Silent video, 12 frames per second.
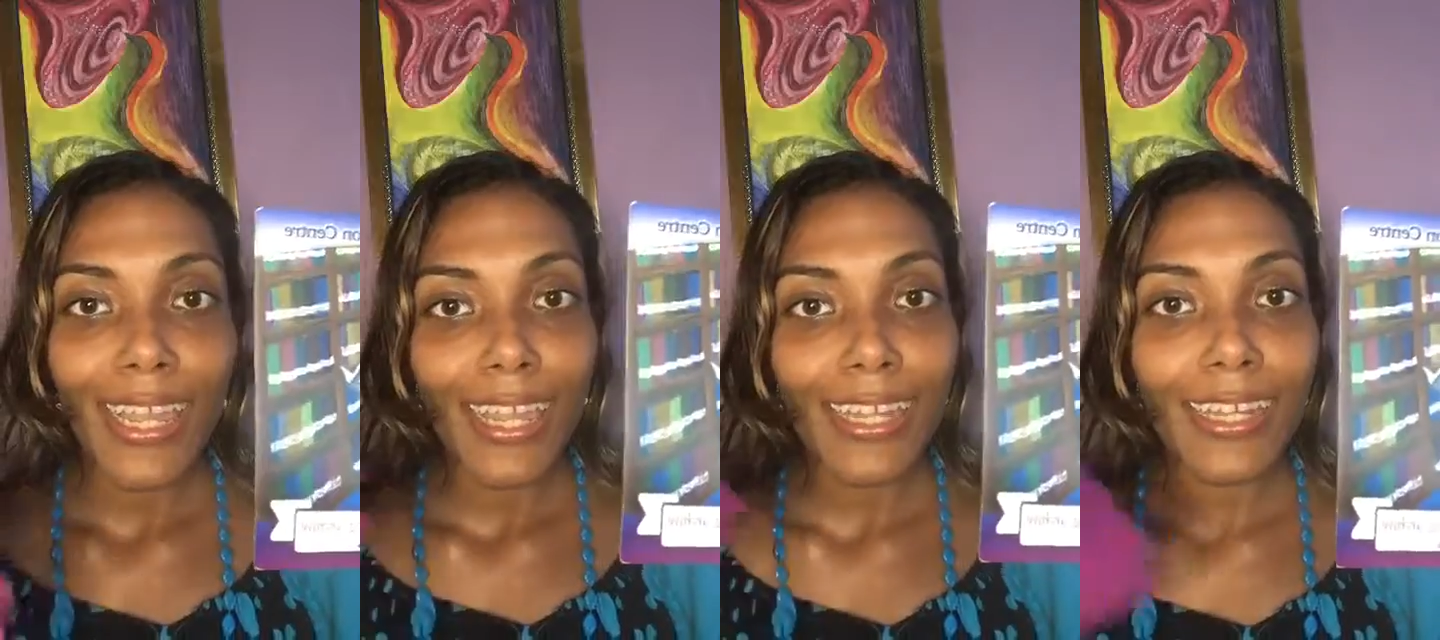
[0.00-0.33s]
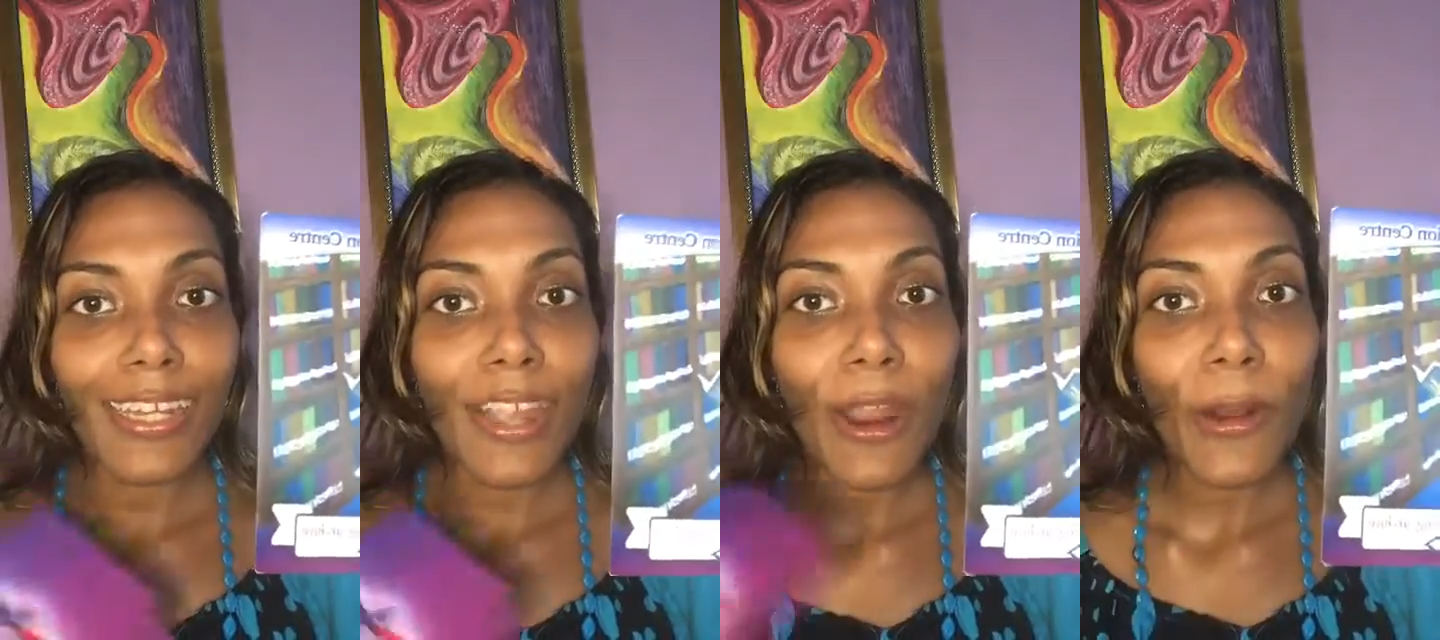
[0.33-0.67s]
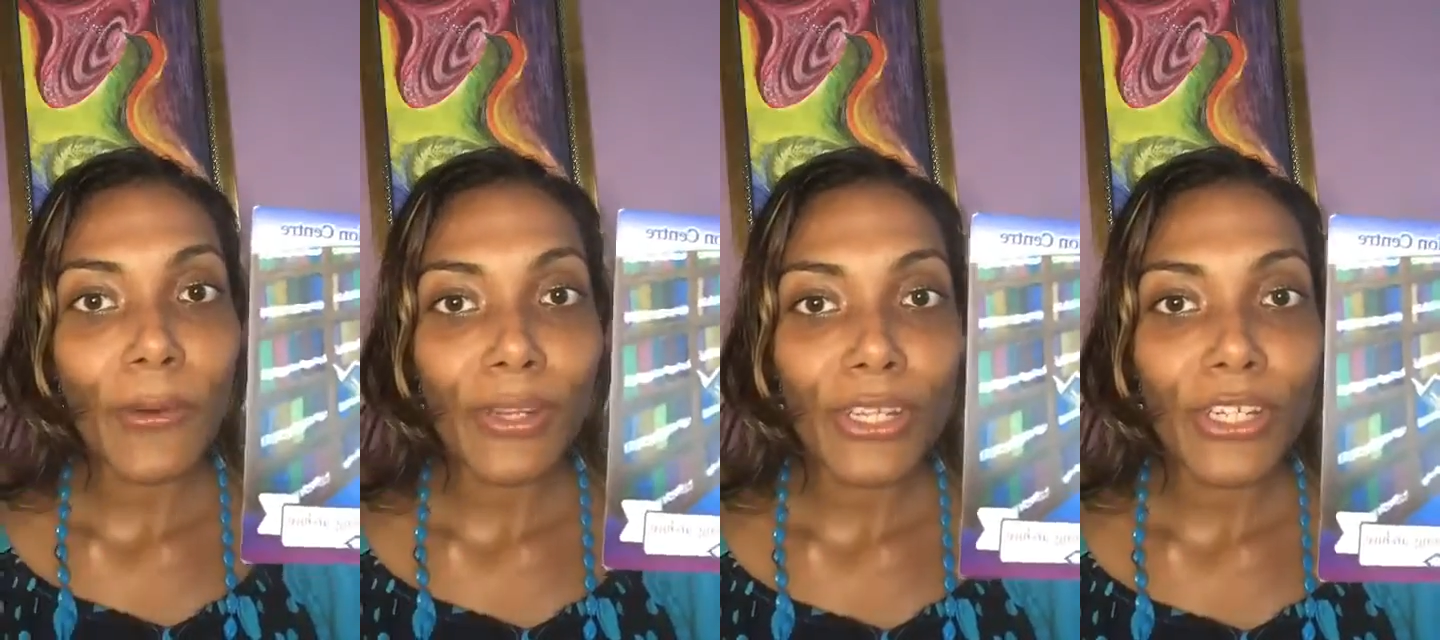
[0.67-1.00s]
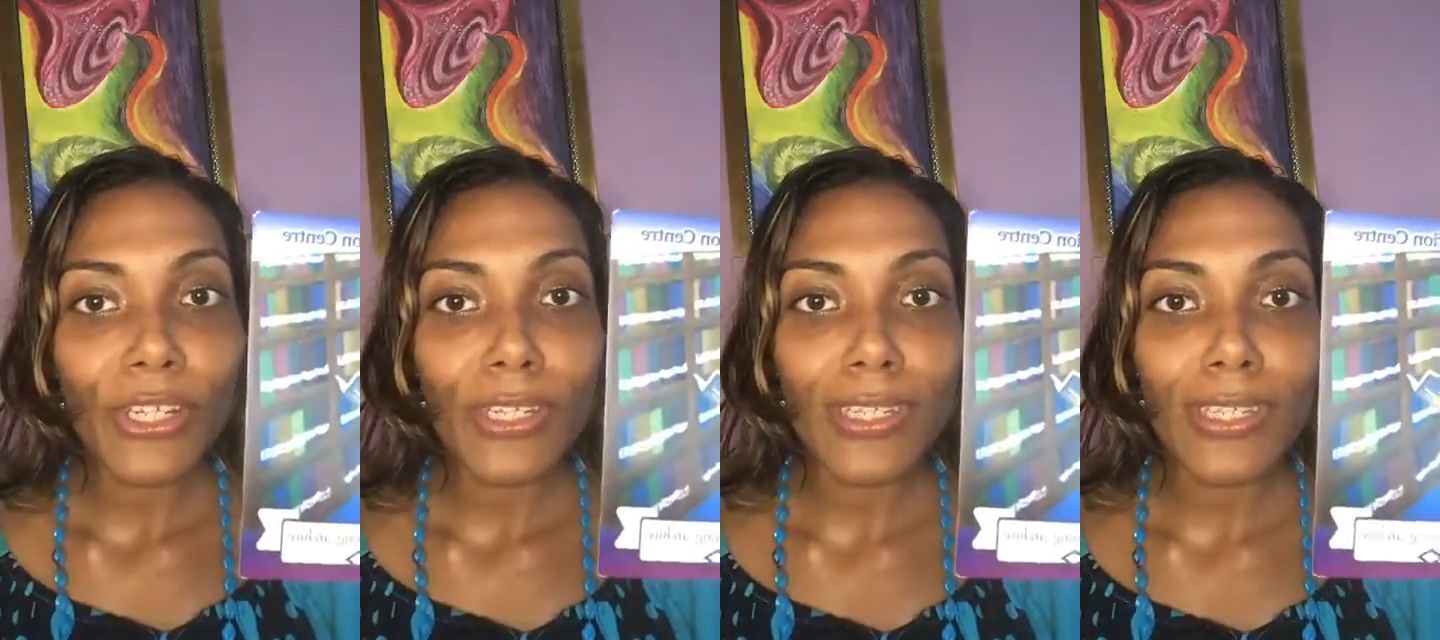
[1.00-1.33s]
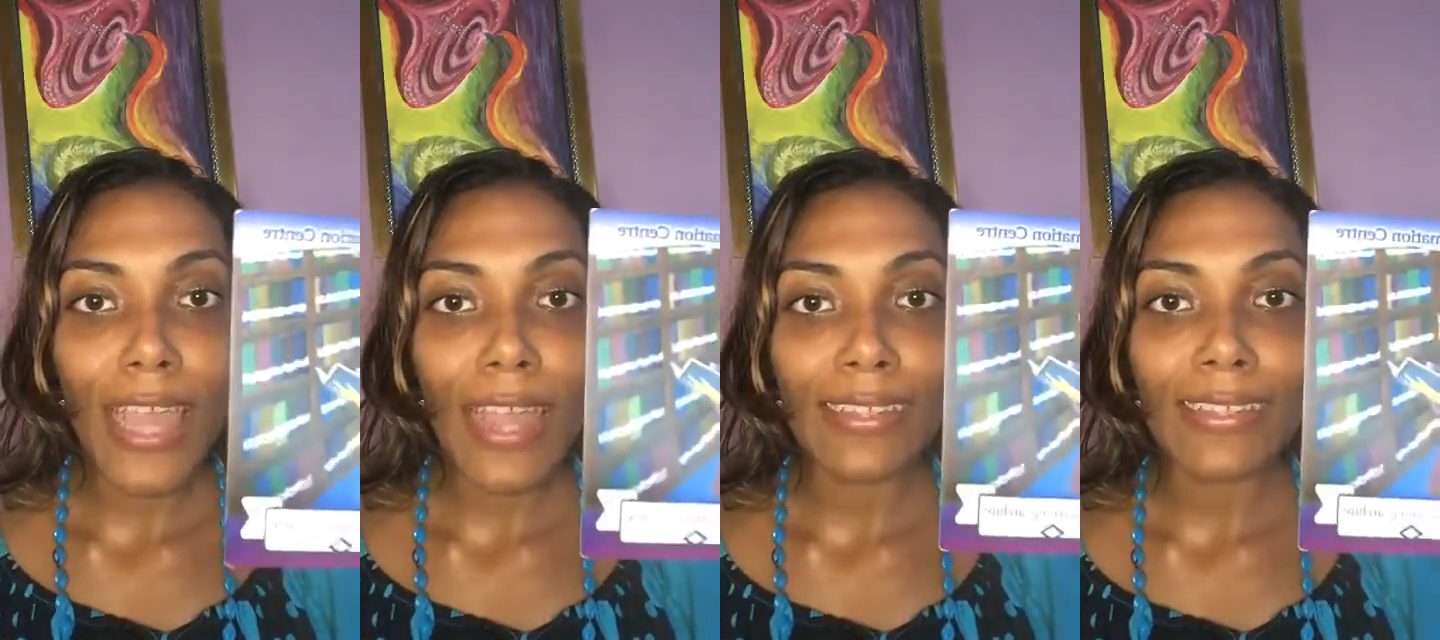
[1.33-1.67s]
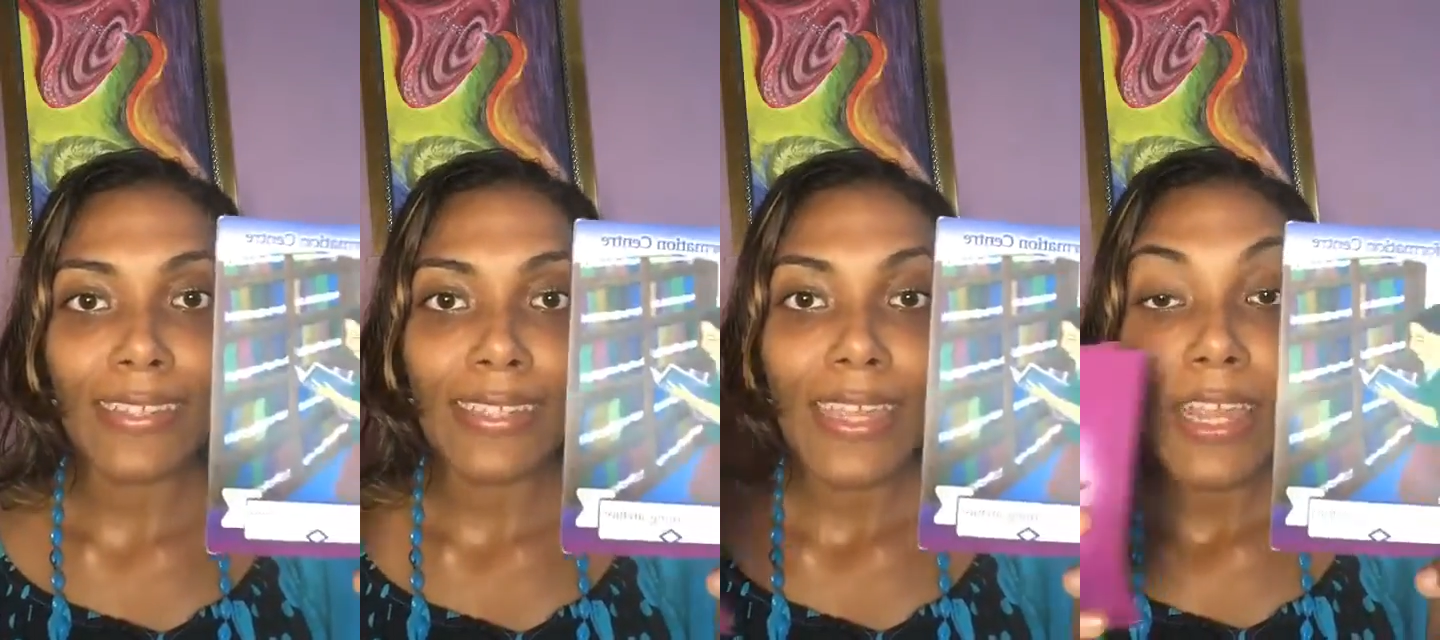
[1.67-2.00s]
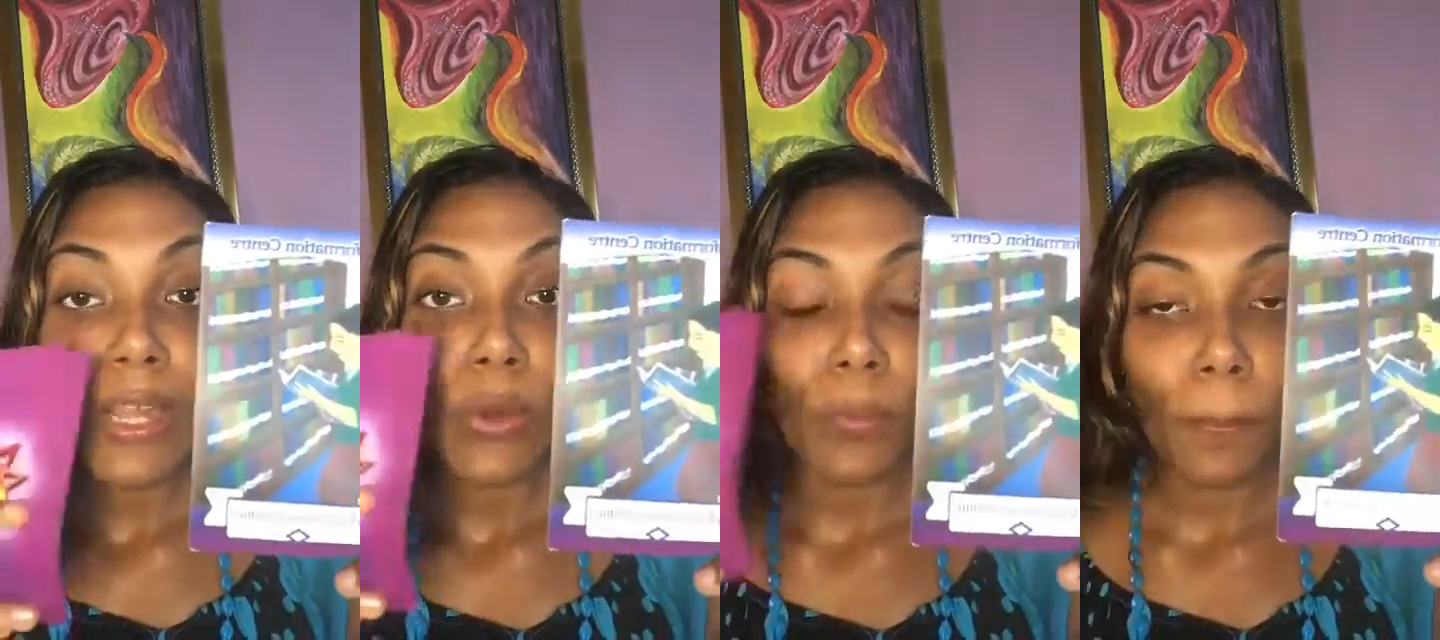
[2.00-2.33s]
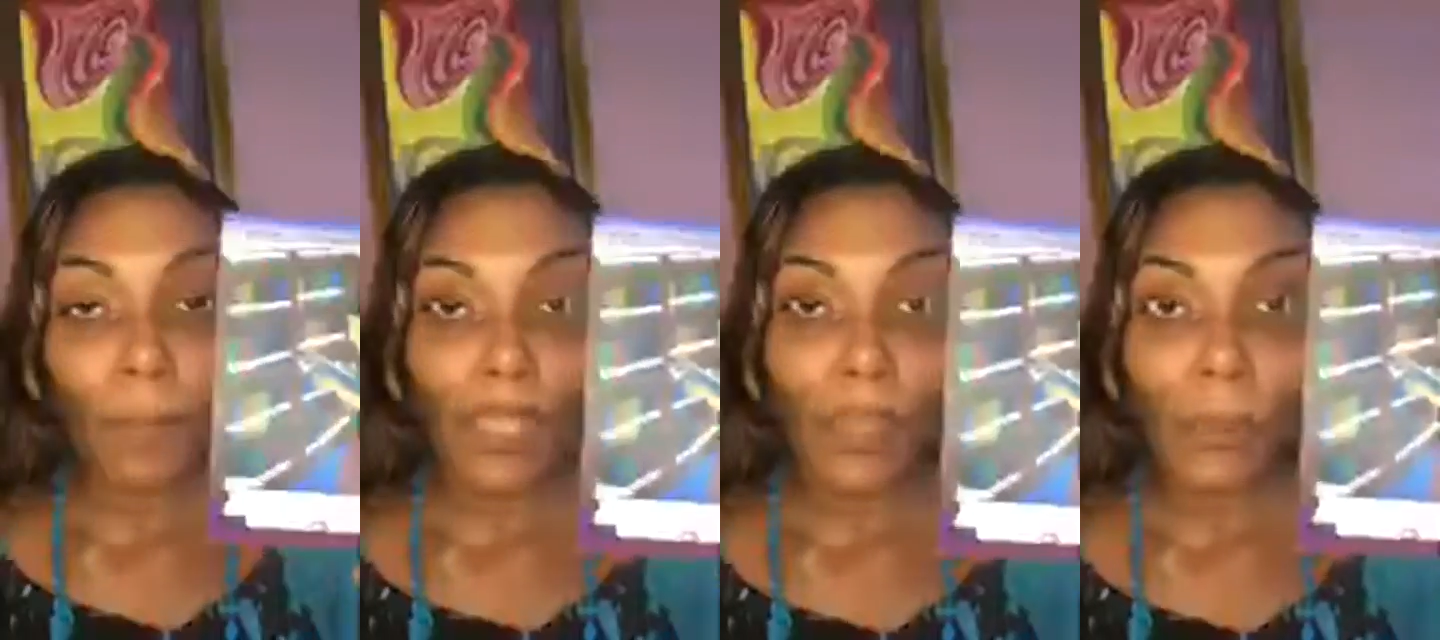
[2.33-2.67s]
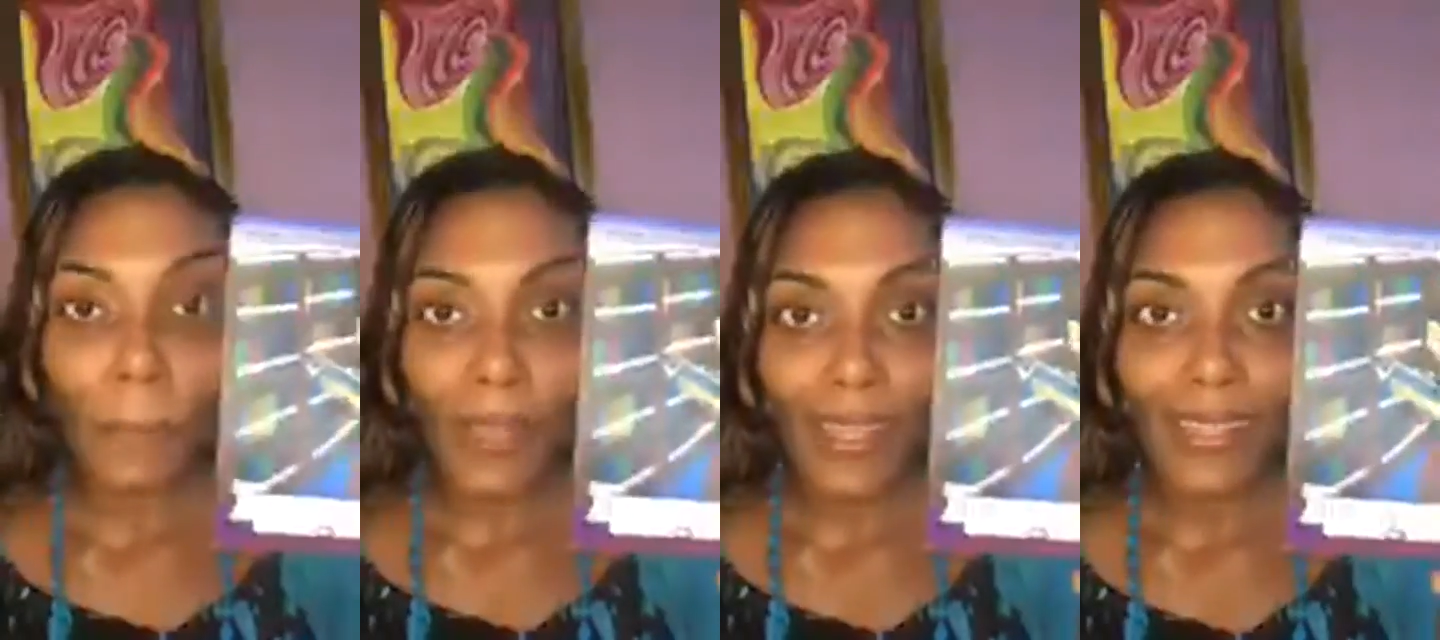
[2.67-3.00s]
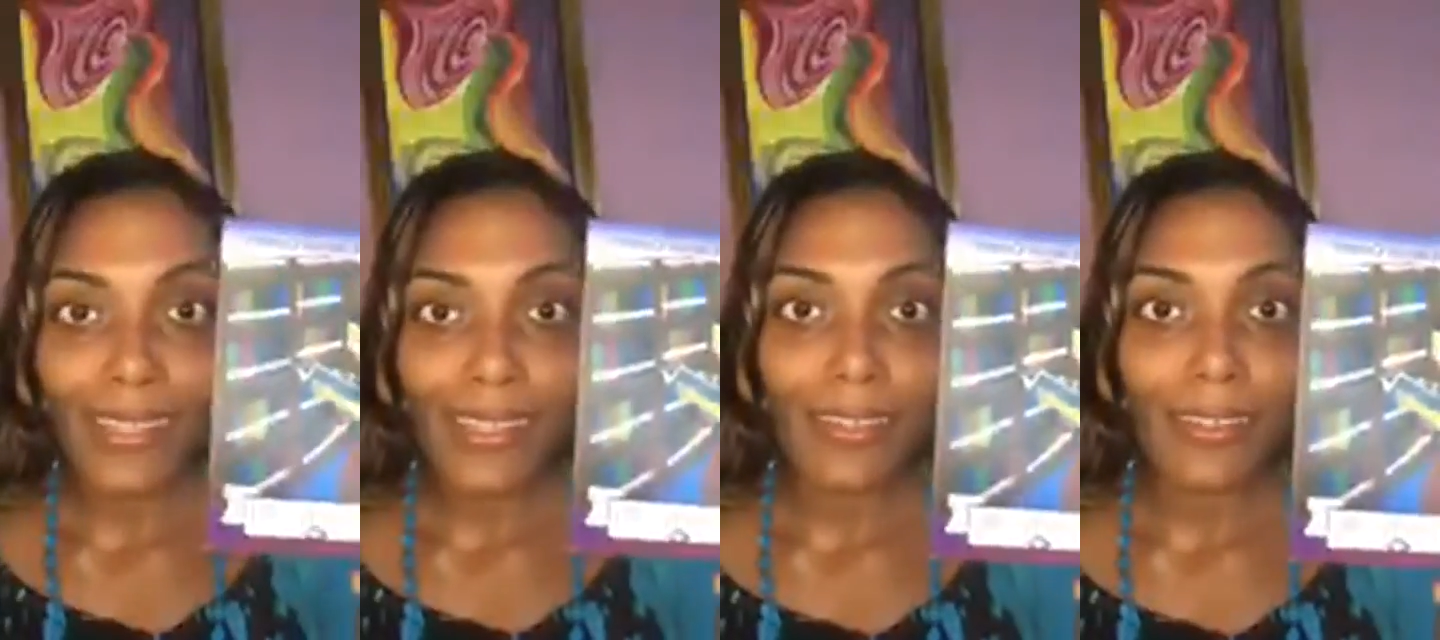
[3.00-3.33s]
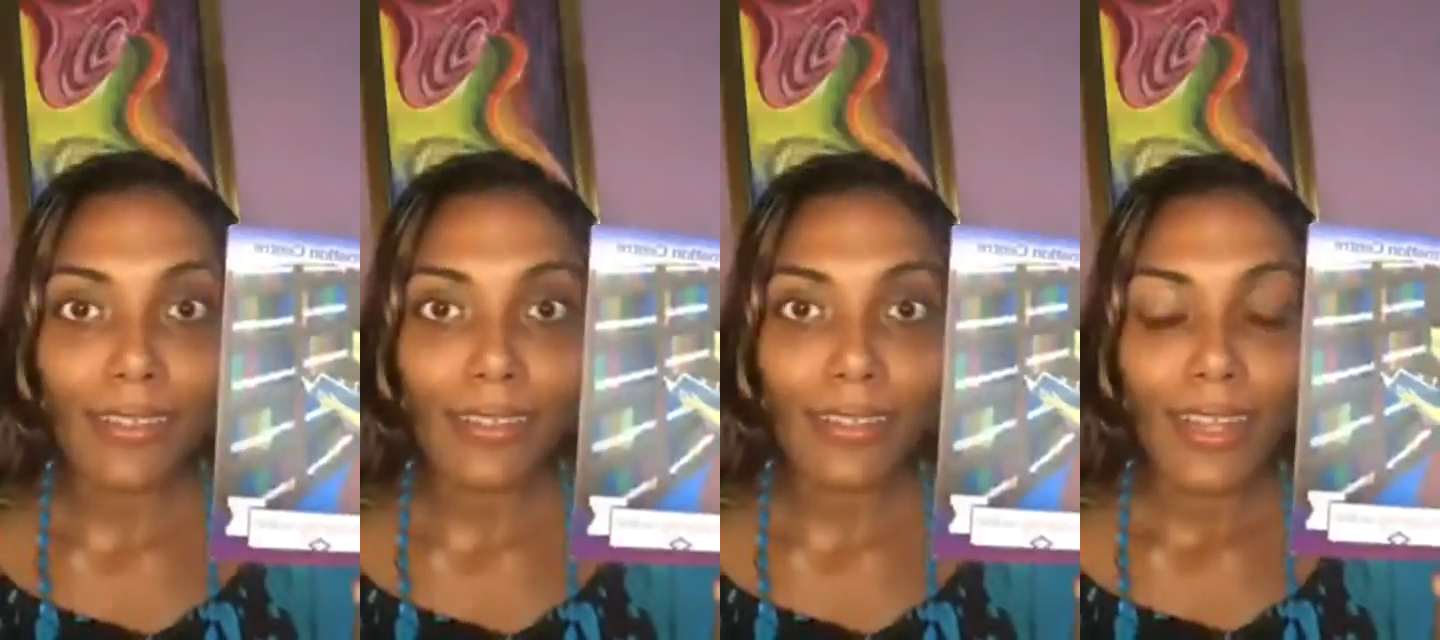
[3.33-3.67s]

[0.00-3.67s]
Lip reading: it encourages that bigger picture